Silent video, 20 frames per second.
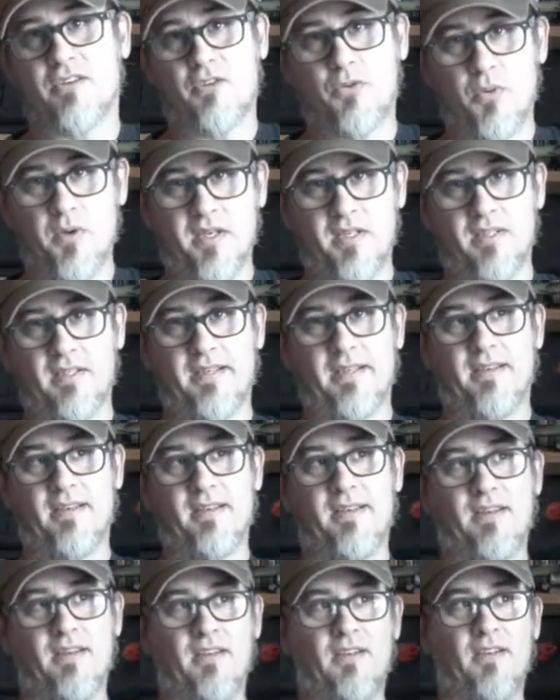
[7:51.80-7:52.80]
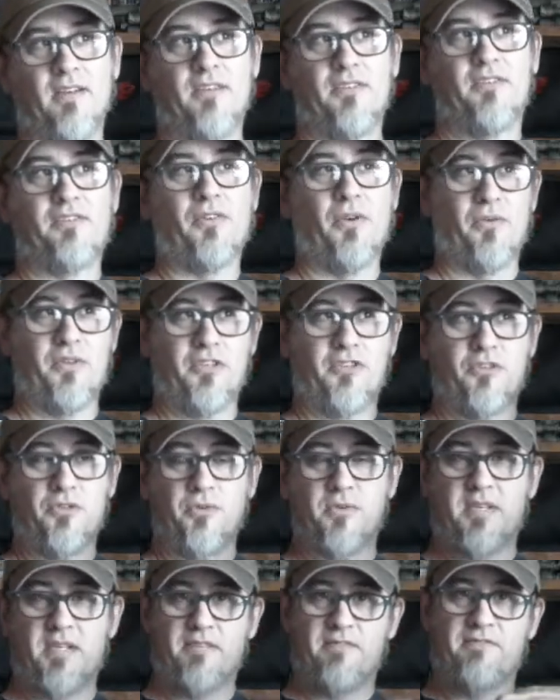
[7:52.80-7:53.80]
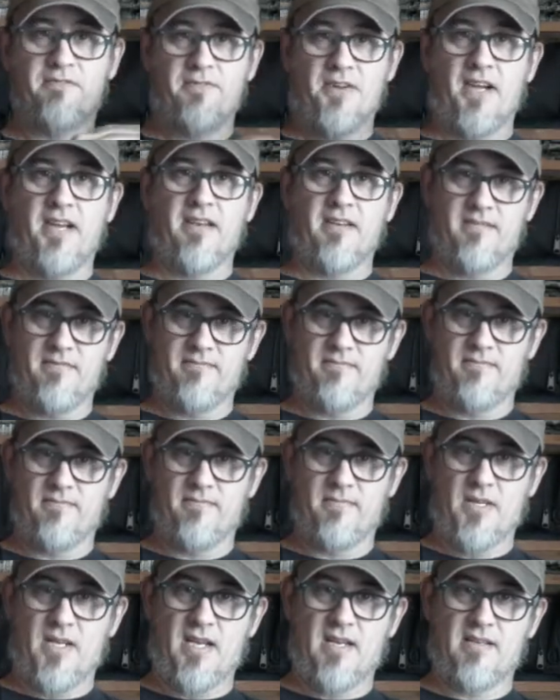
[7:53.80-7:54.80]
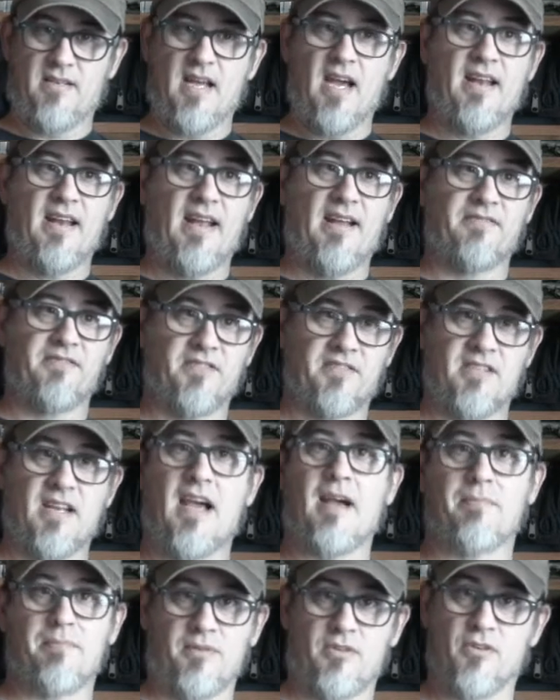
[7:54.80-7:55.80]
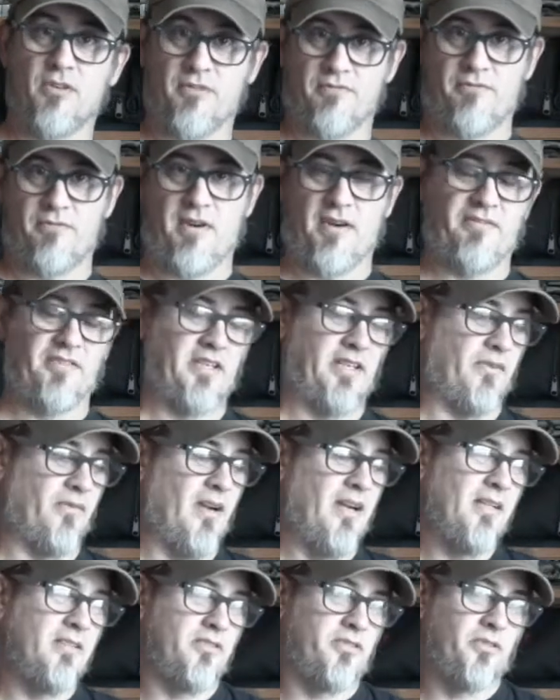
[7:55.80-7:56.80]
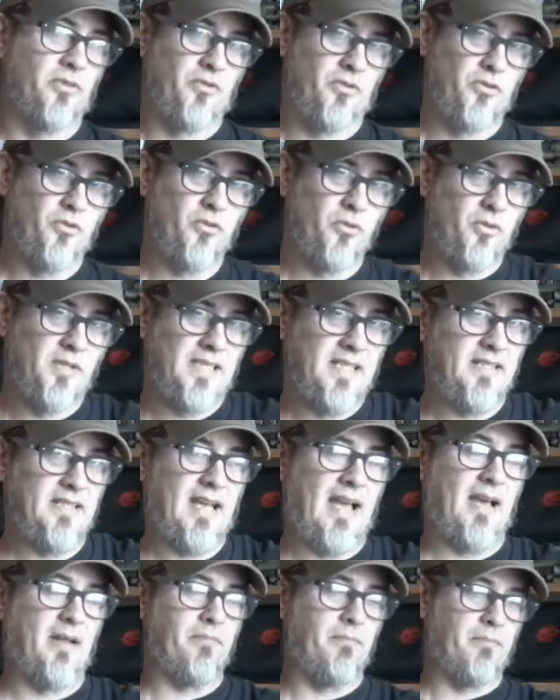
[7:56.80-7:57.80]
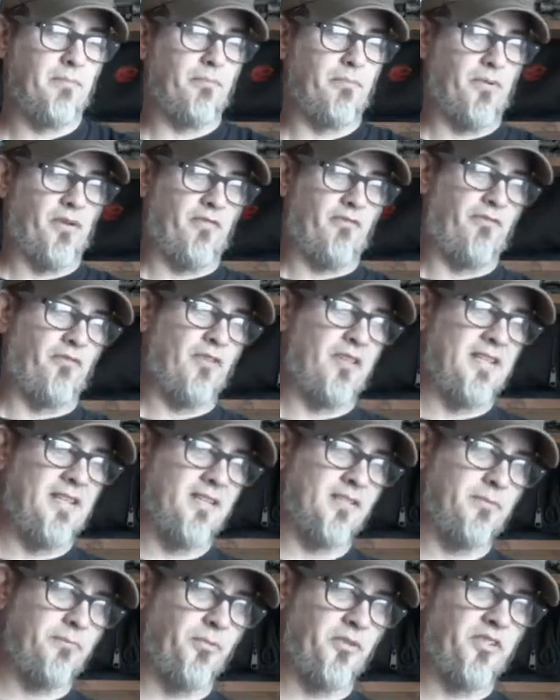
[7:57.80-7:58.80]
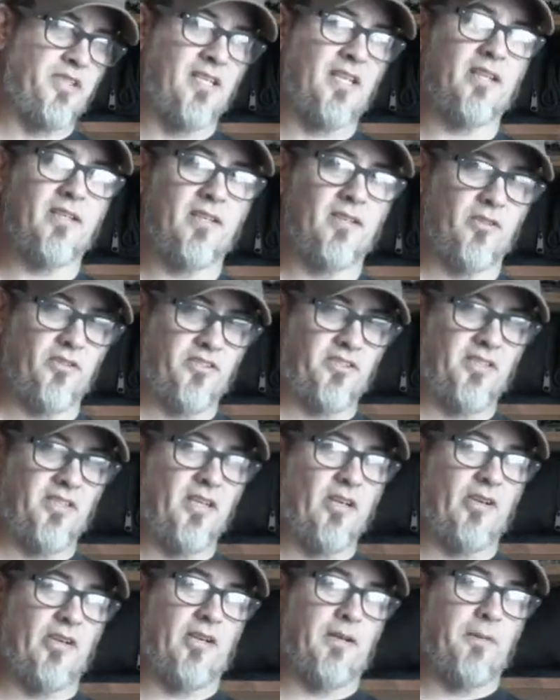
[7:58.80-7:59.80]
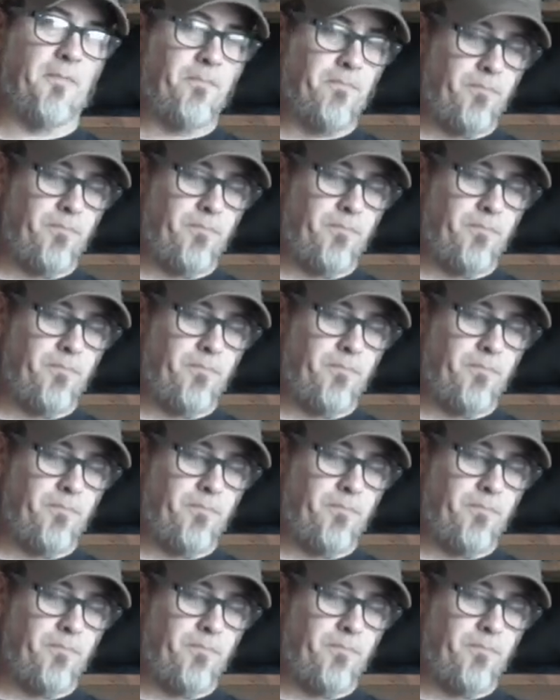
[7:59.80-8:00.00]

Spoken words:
quickly so that you can fight and not have to stop and look for everything, right? So you do need that. But for this particular scenario,